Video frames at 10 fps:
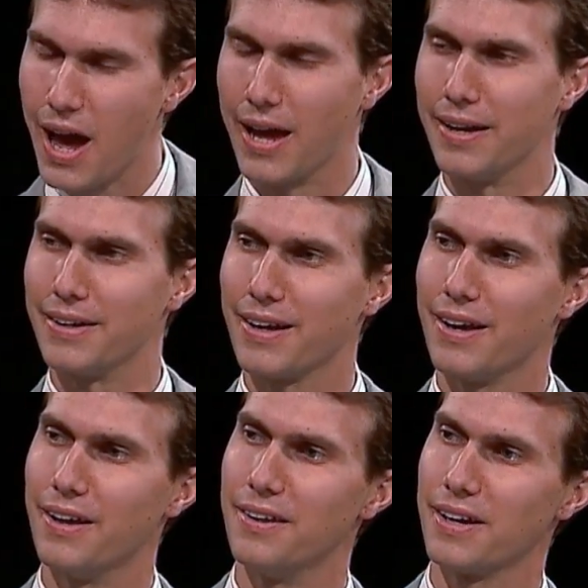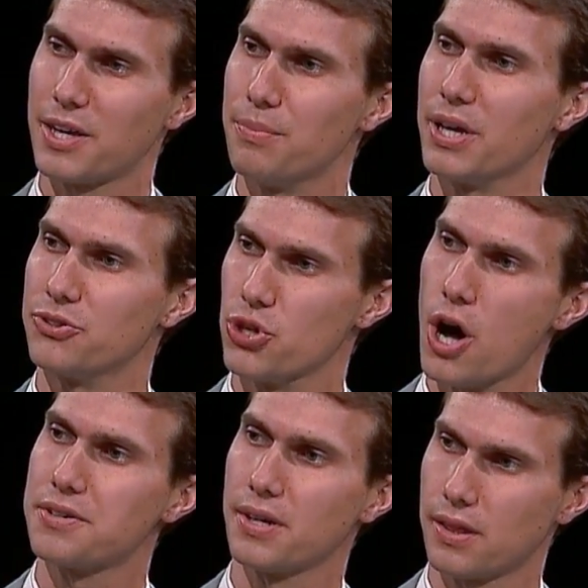And it can be a
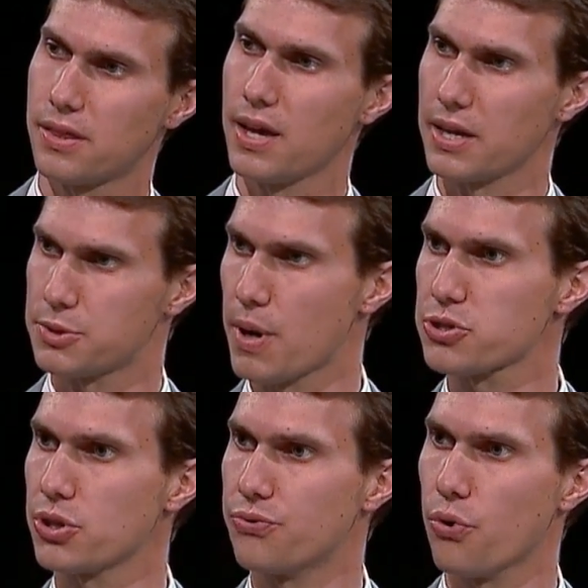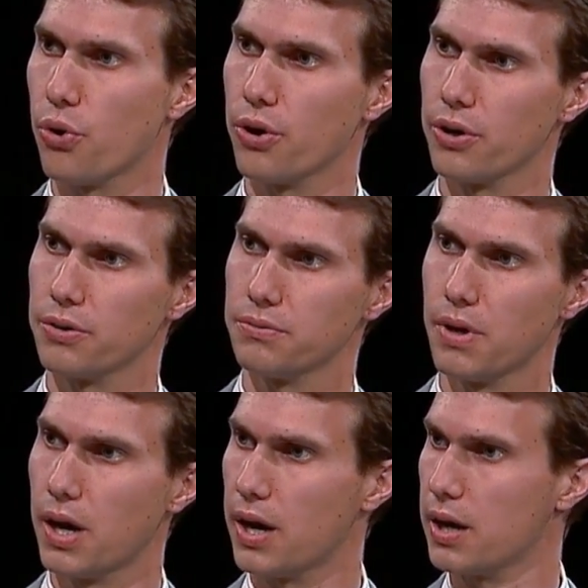daunting thing, especially for
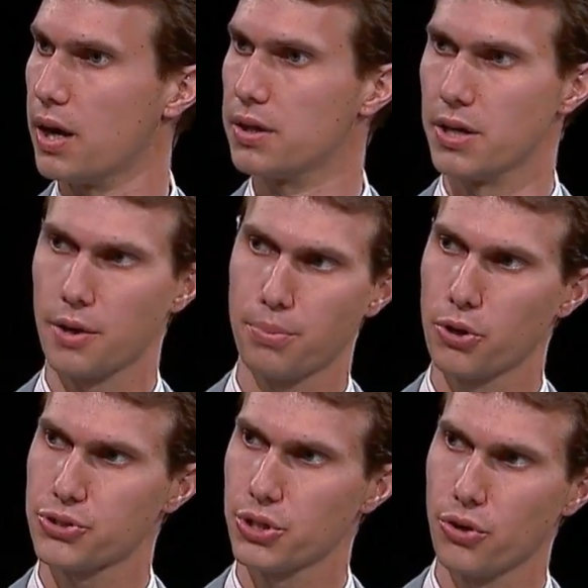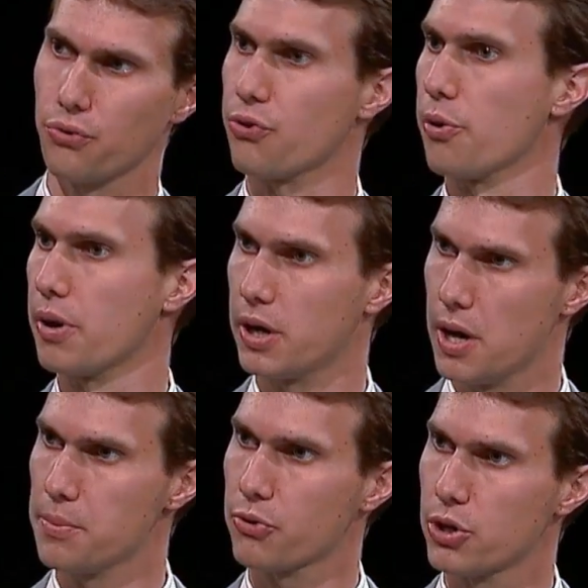a young person or for an
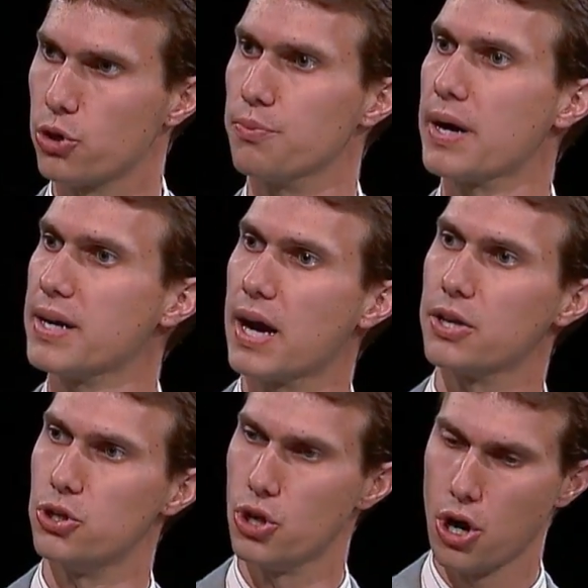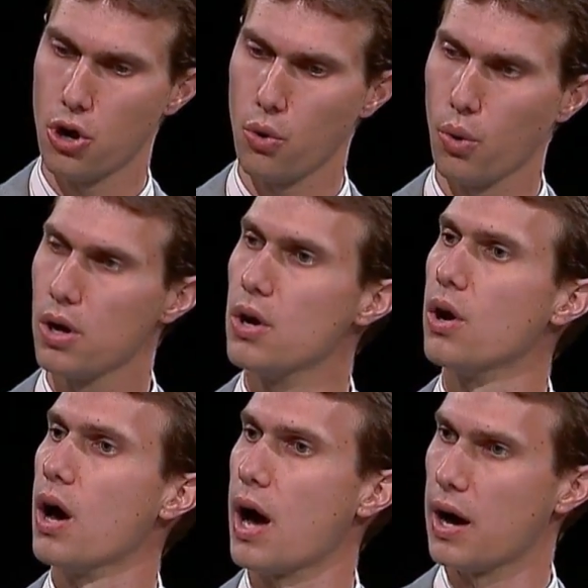immigrant who might not know,
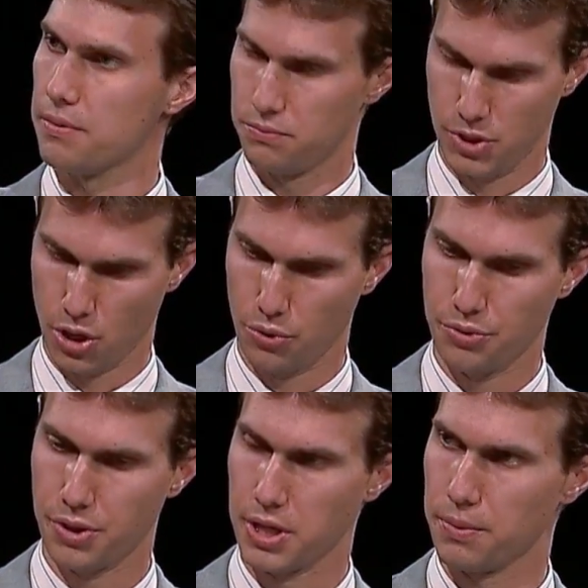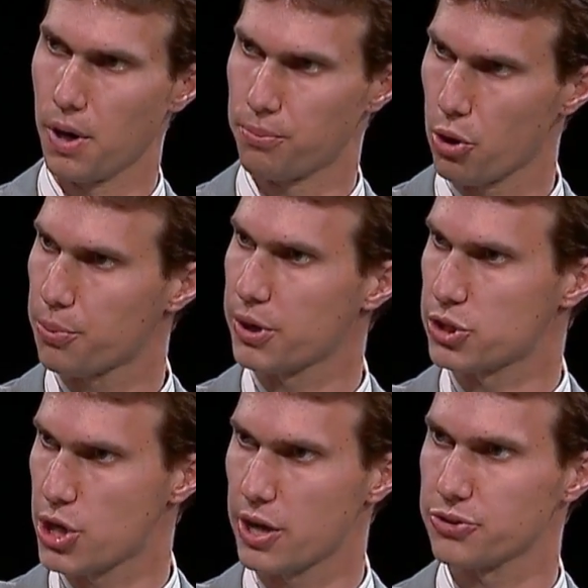you know, the
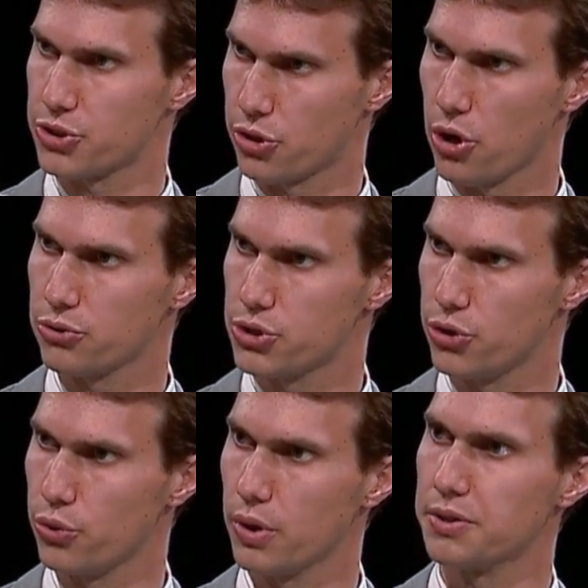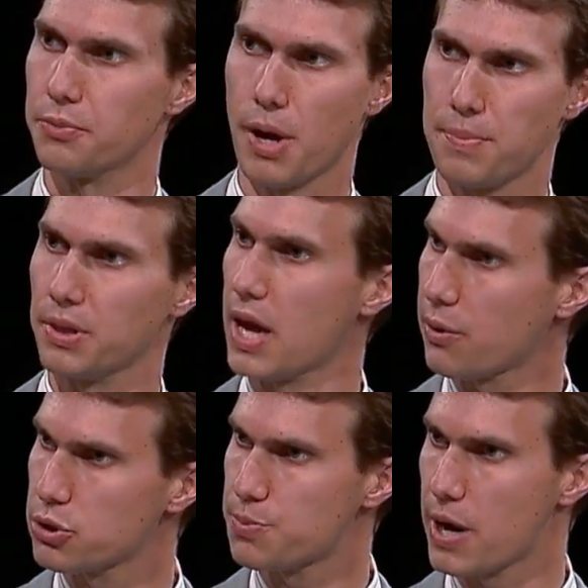appropriate channels to go to. There might be
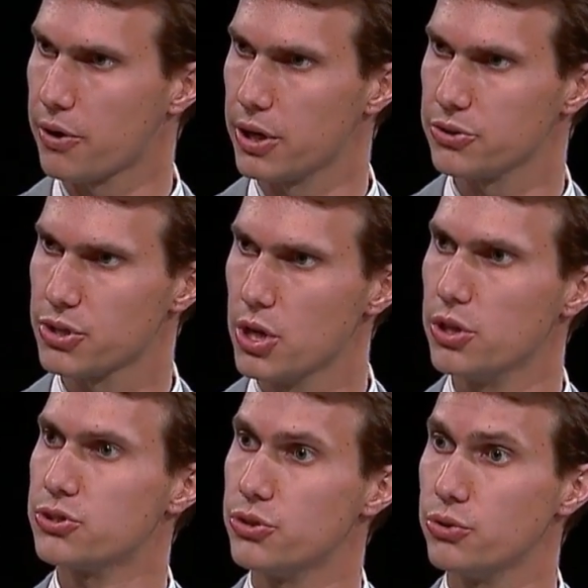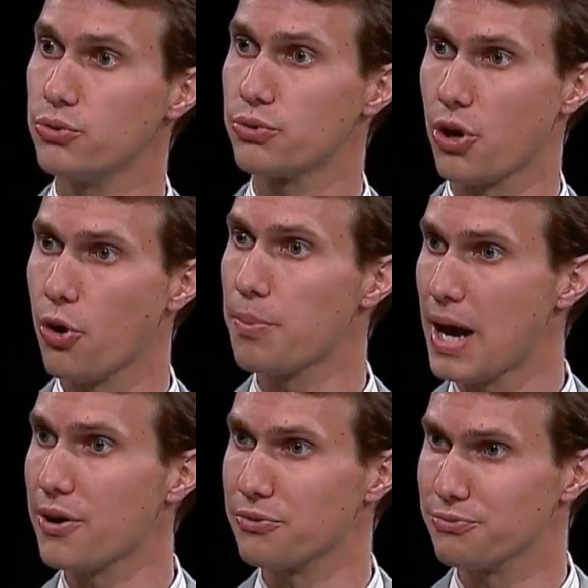language barriers to go
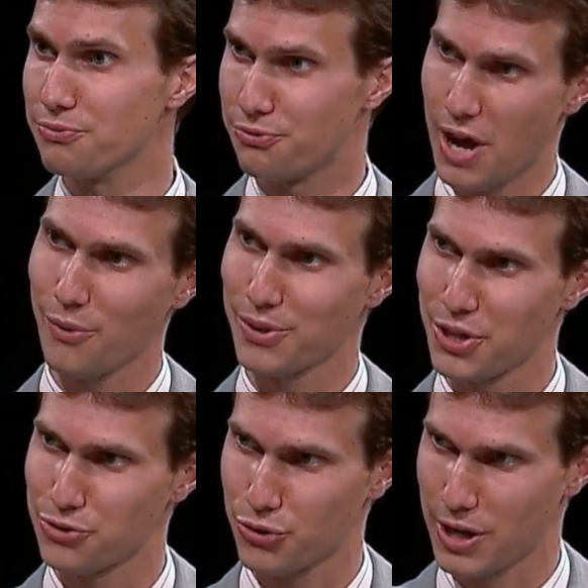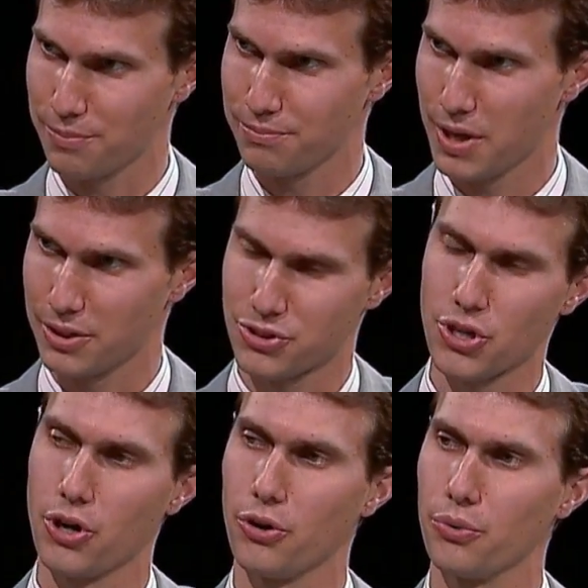about following their dream. And
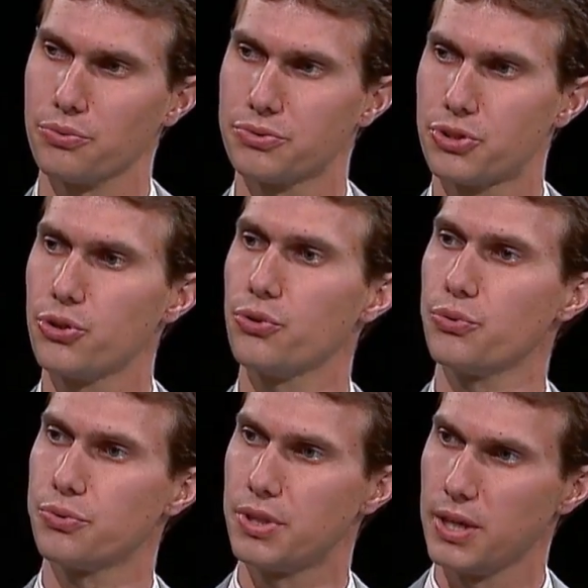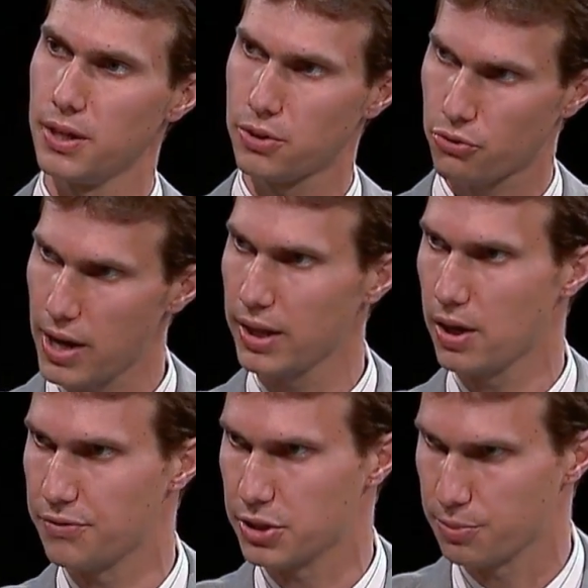so to the credit
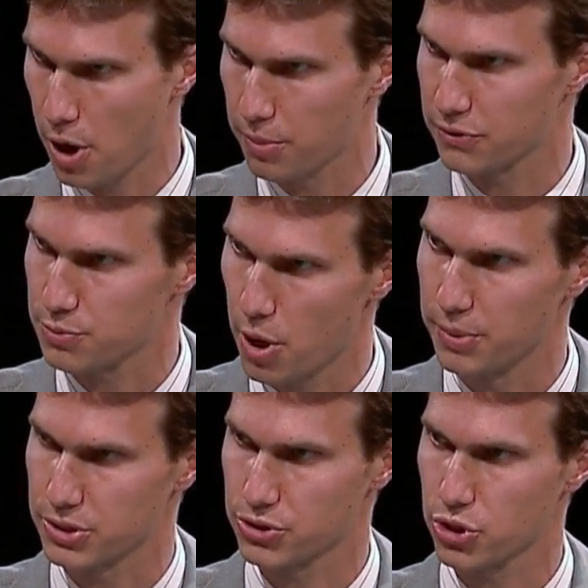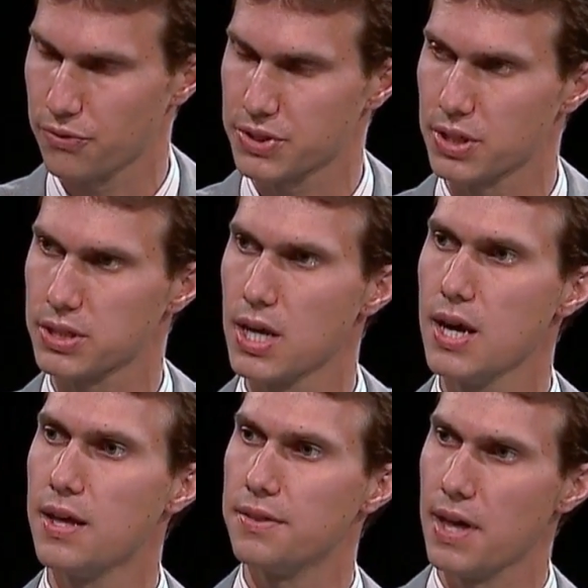of the Department of Small Business Services,
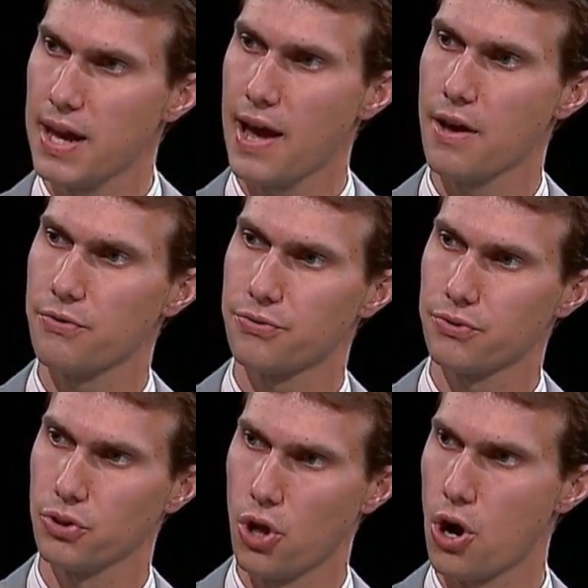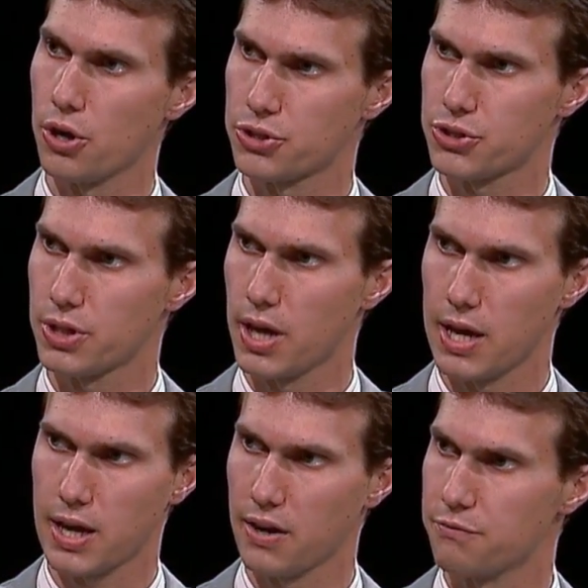they have launched
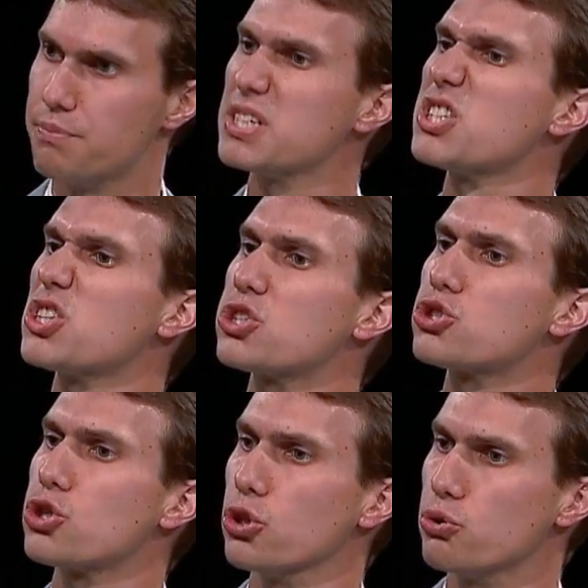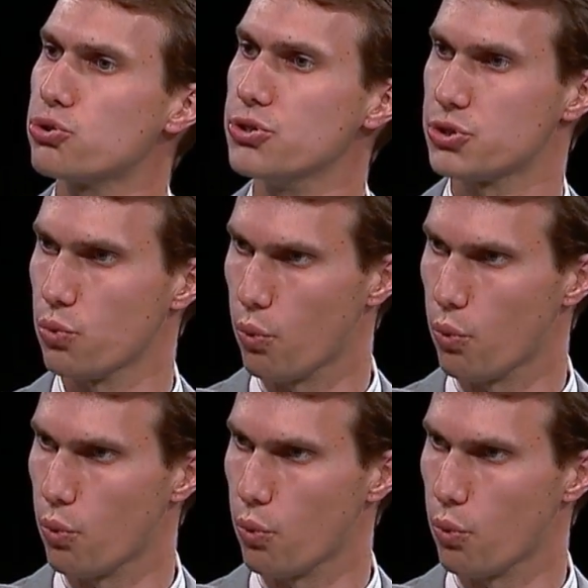a kind of business solutions